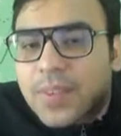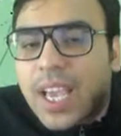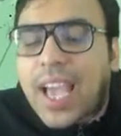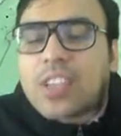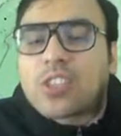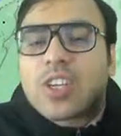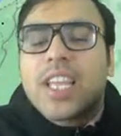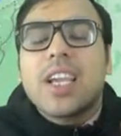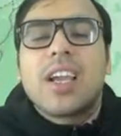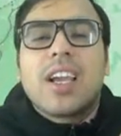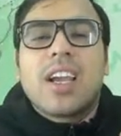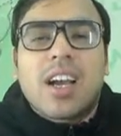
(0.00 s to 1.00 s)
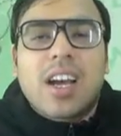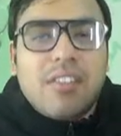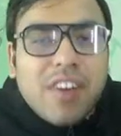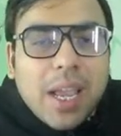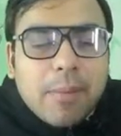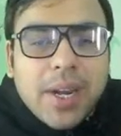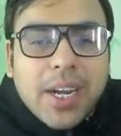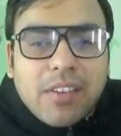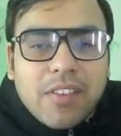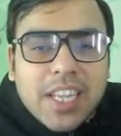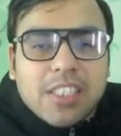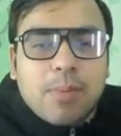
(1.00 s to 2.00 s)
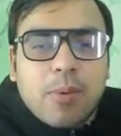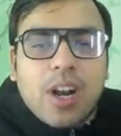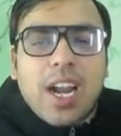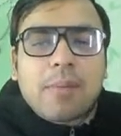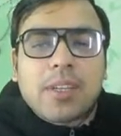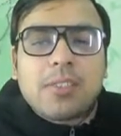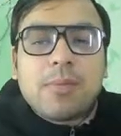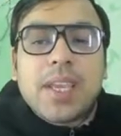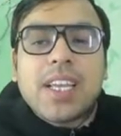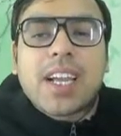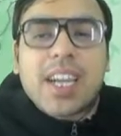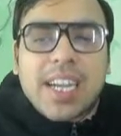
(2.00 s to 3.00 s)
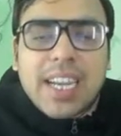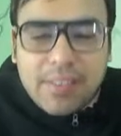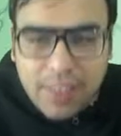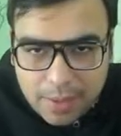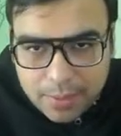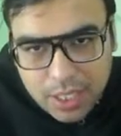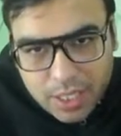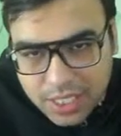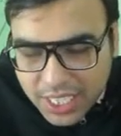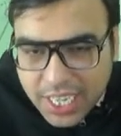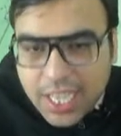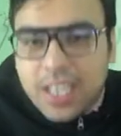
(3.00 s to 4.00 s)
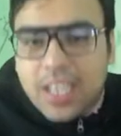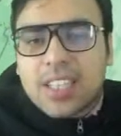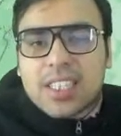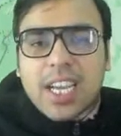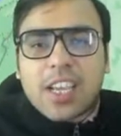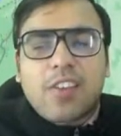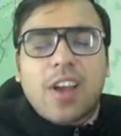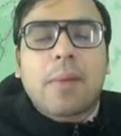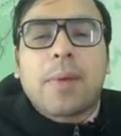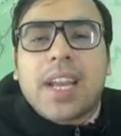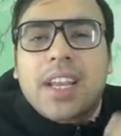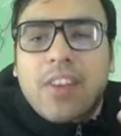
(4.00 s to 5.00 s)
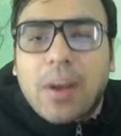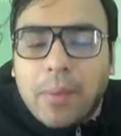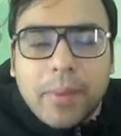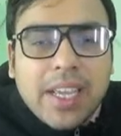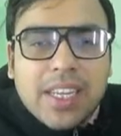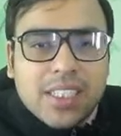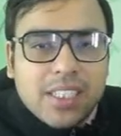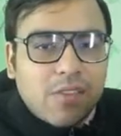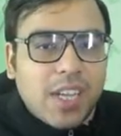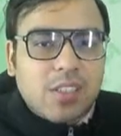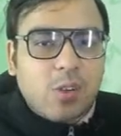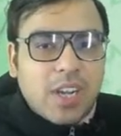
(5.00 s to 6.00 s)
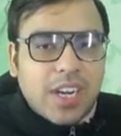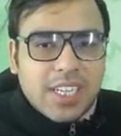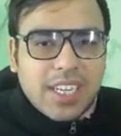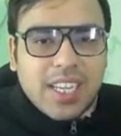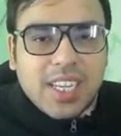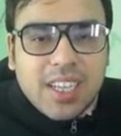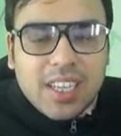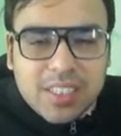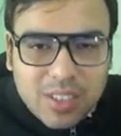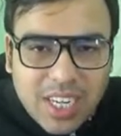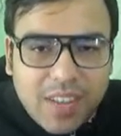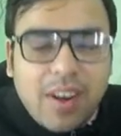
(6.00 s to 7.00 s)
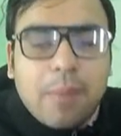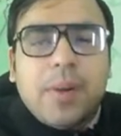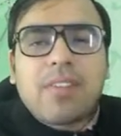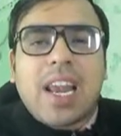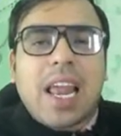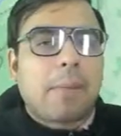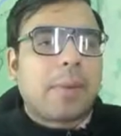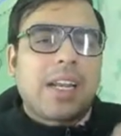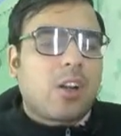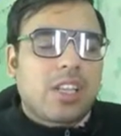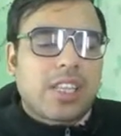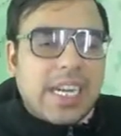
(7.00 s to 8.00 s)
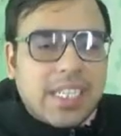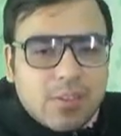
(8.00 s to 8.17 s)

Actually, a Vibrant Village Program is being developed. Theek hai? Taki wahan pe rahe, wahan pe migration, wahan se log hate nahi. So, the development will happen and all that is